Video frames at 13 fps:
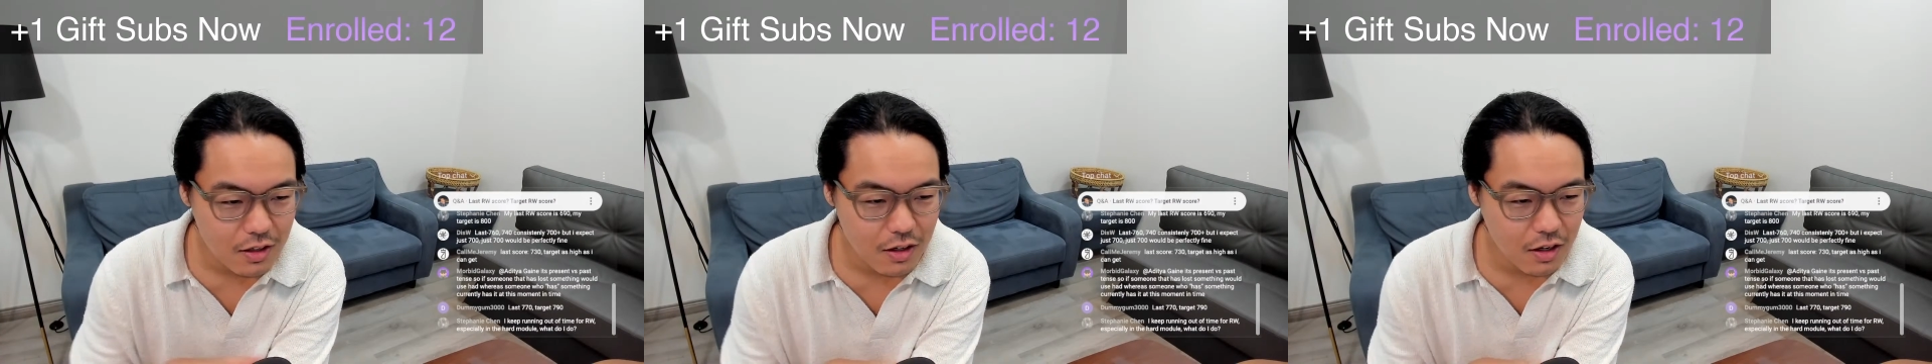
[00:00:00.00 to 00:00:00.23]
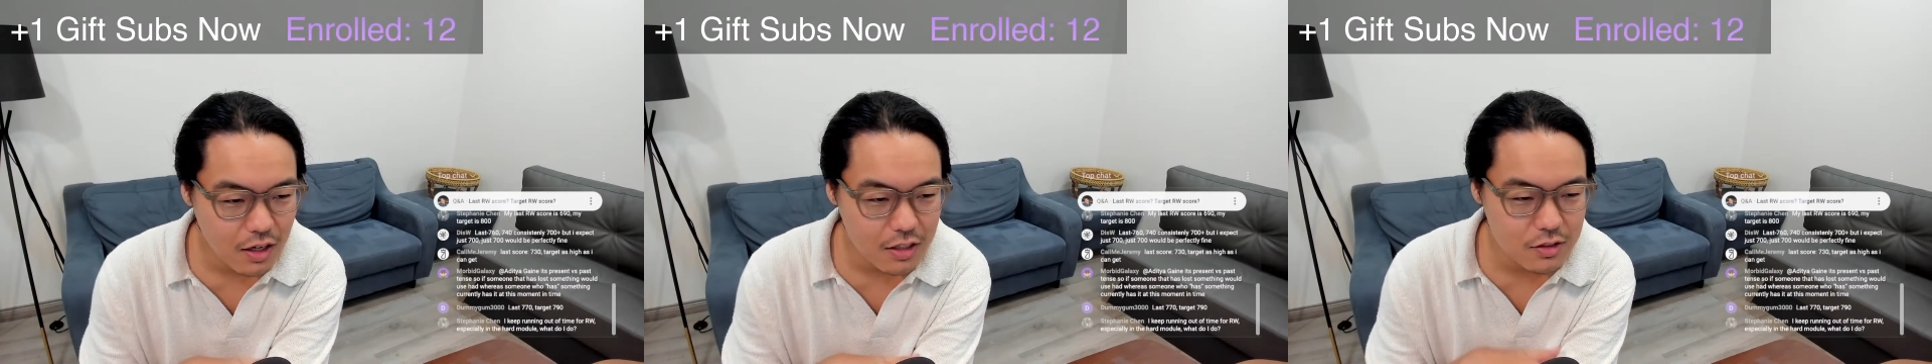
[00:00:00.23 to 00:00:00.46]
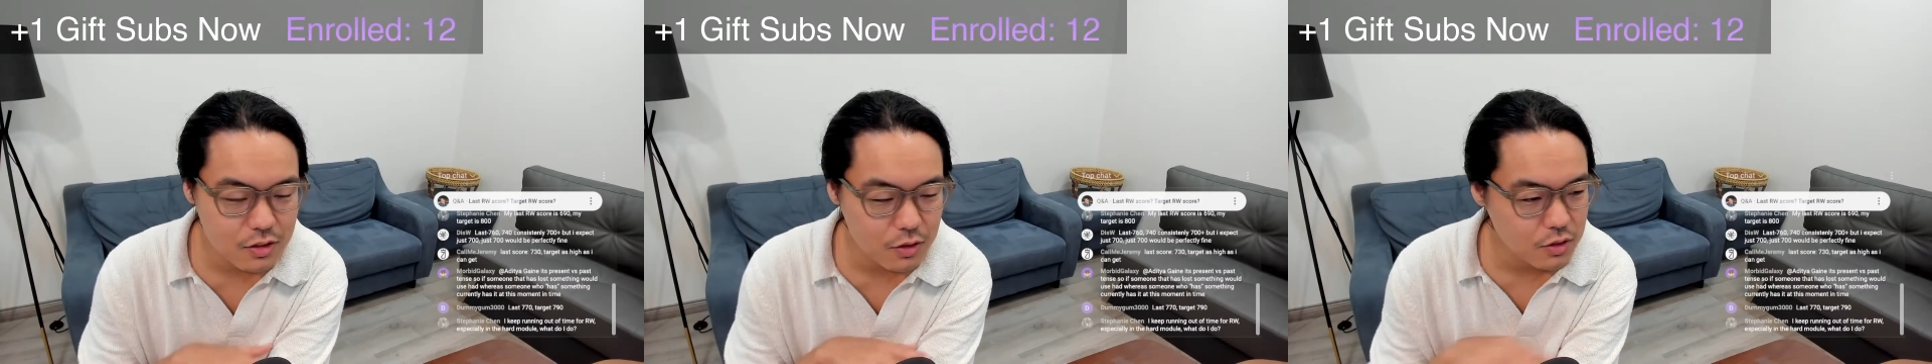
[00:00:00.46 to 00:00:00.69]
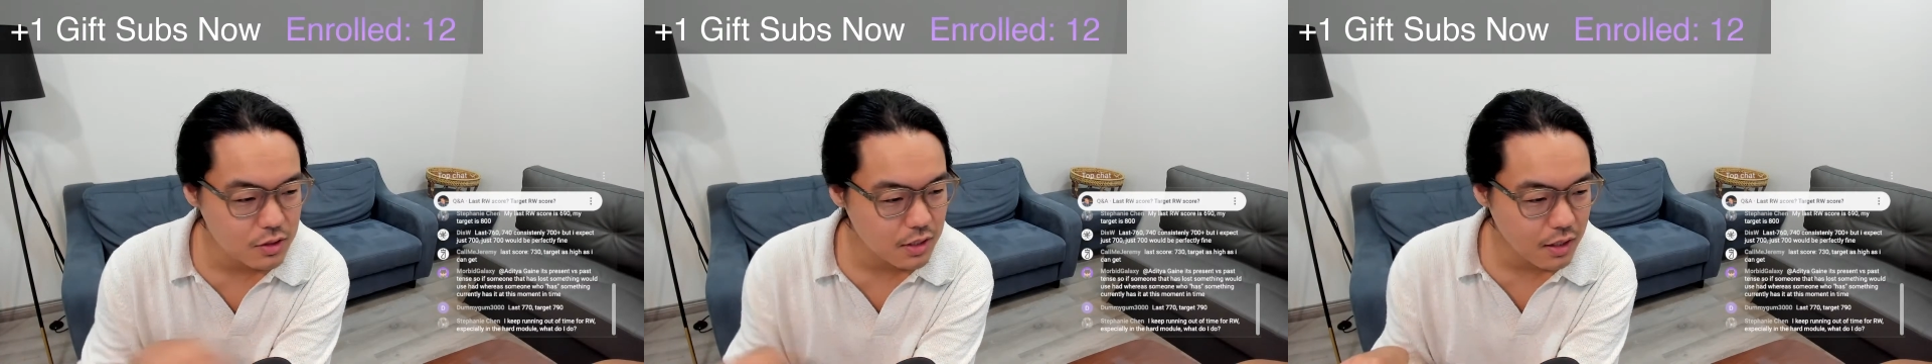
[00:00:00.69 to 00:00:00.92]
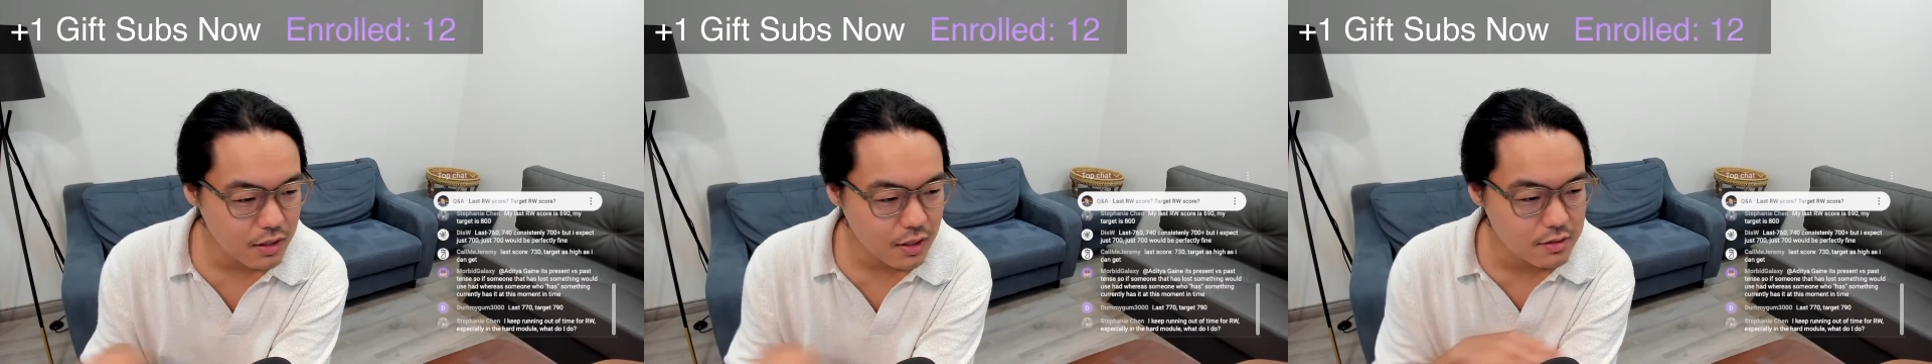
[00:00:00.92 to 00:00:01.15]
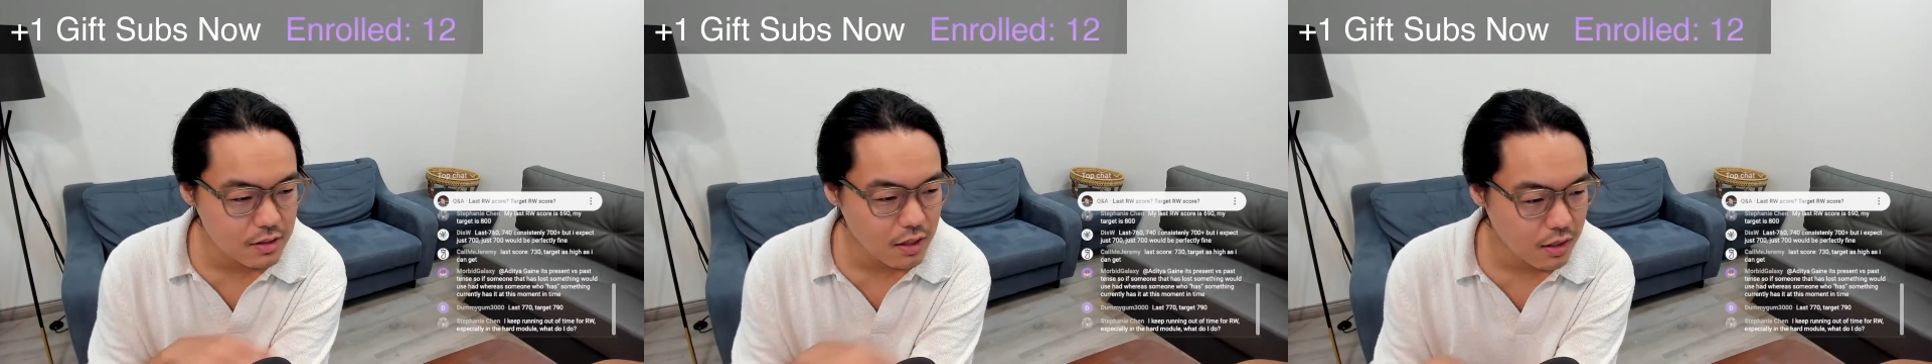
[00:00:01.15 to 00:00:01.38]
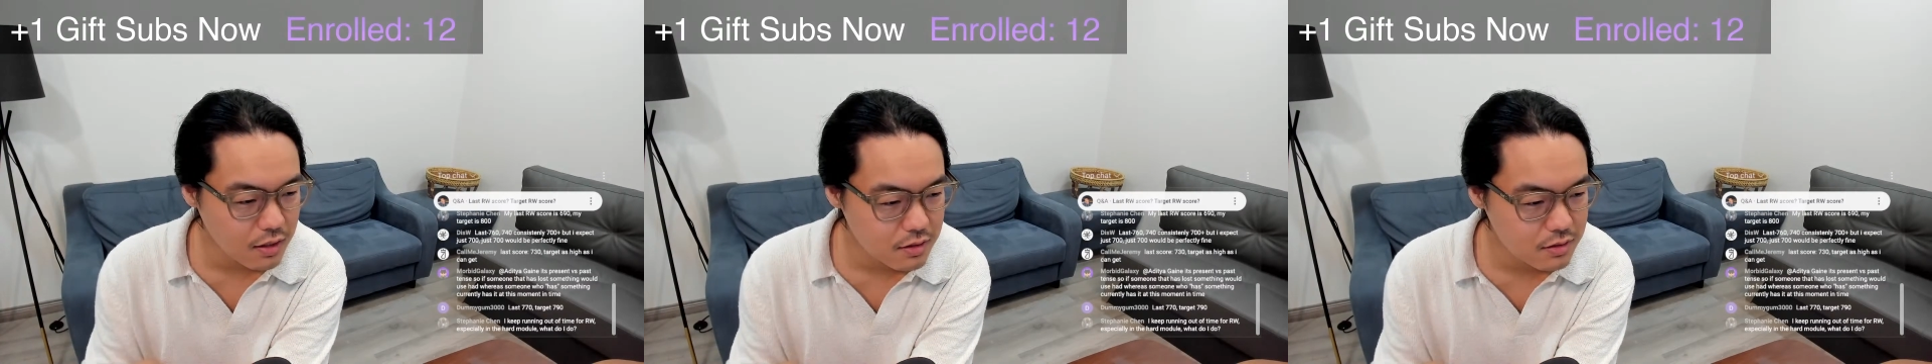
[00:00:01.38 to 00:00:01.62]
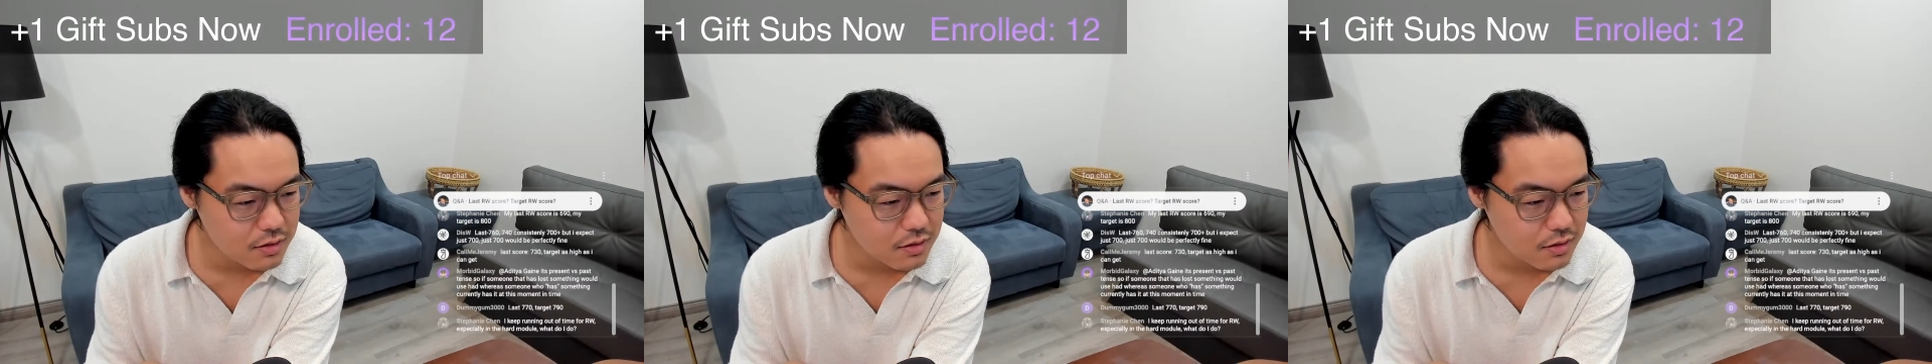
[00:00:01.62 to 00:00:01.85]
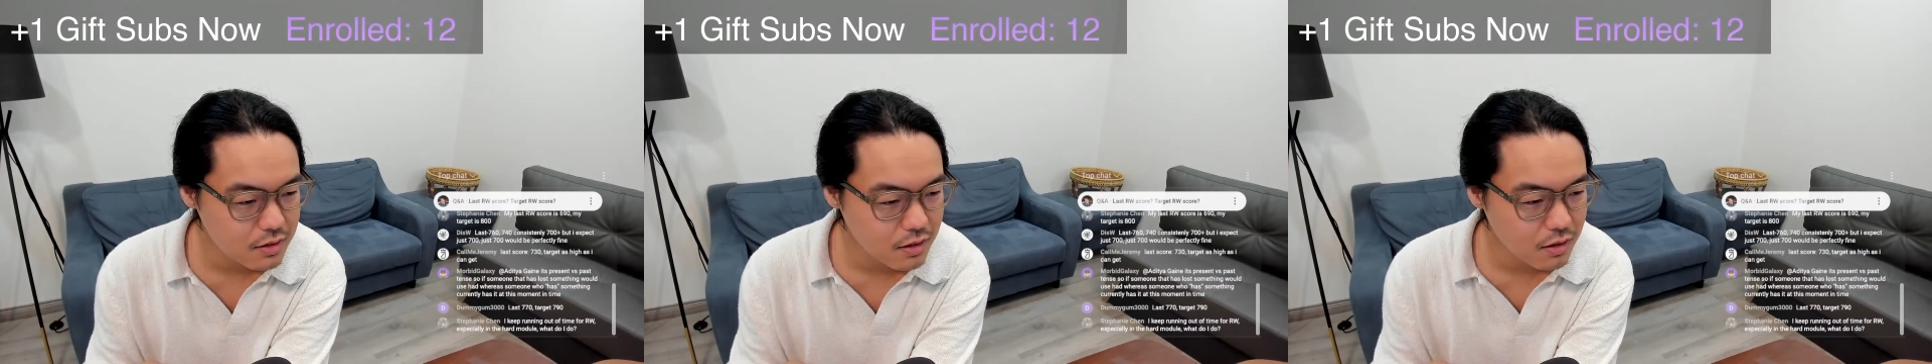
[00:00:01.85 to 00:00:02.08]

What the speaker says: Right? So you see how that slides